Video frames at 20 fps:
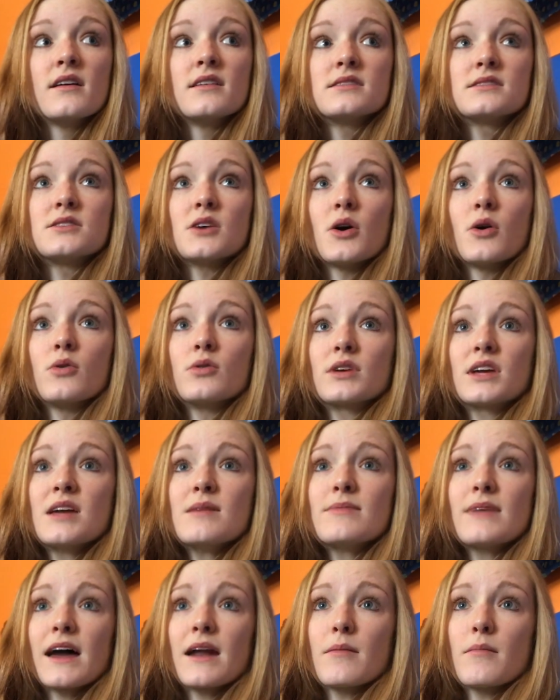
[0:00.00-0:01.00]
So
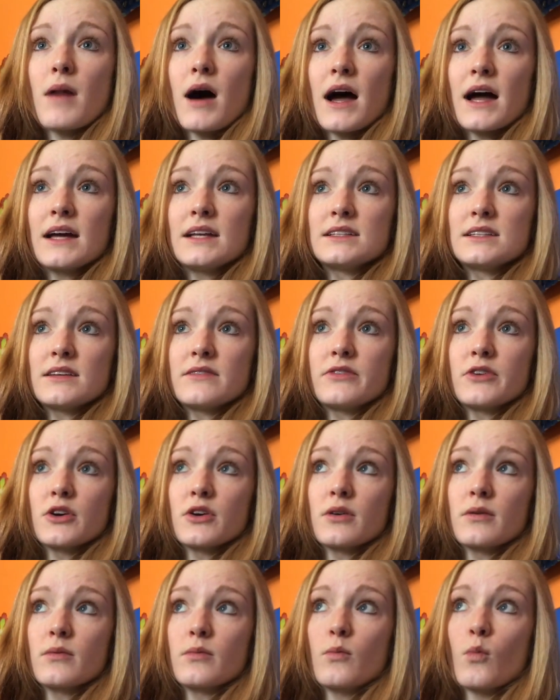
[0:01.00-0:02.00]
keep that in mind if
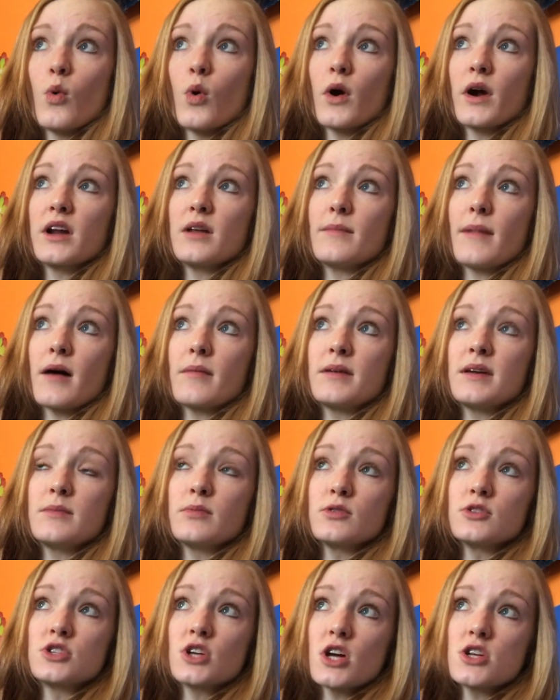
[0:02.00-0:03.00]
you're worried about
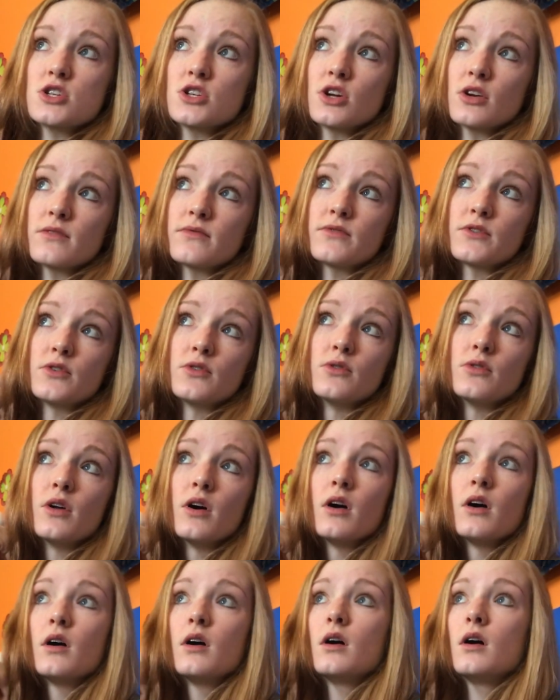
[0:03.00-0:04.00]
people judging your
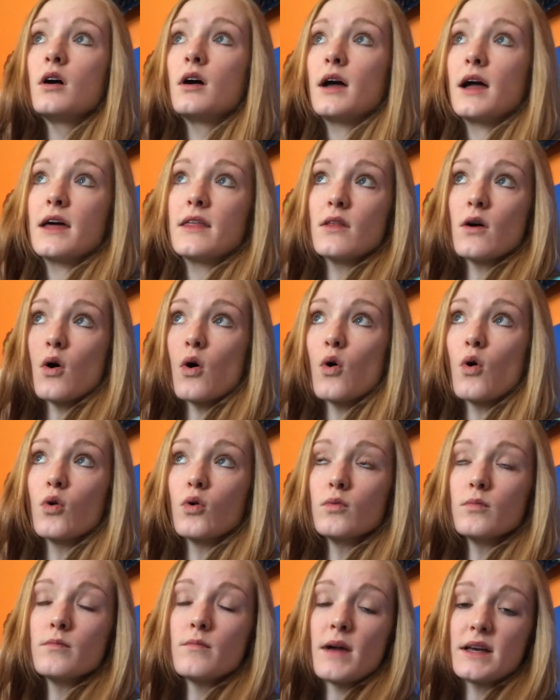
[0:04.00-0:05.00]
food and the
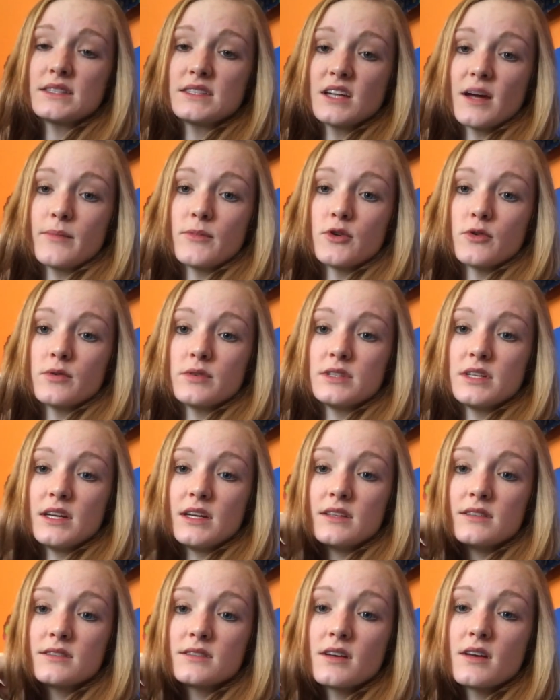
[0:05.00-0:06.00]
whole messing up their
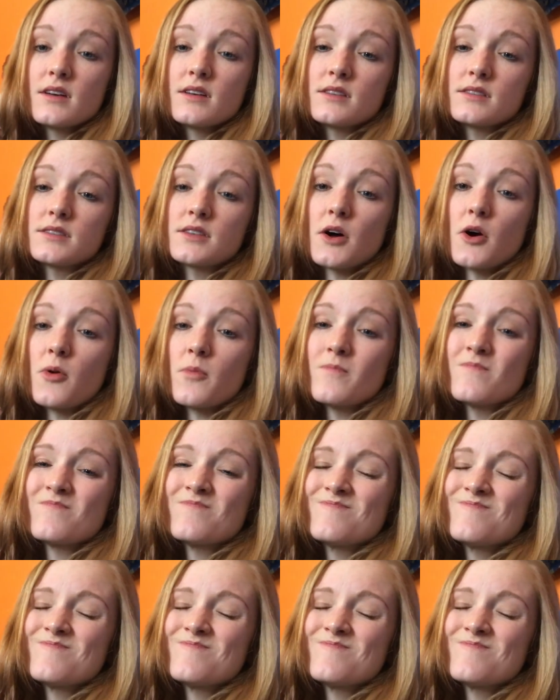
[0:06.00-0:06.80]
routines. So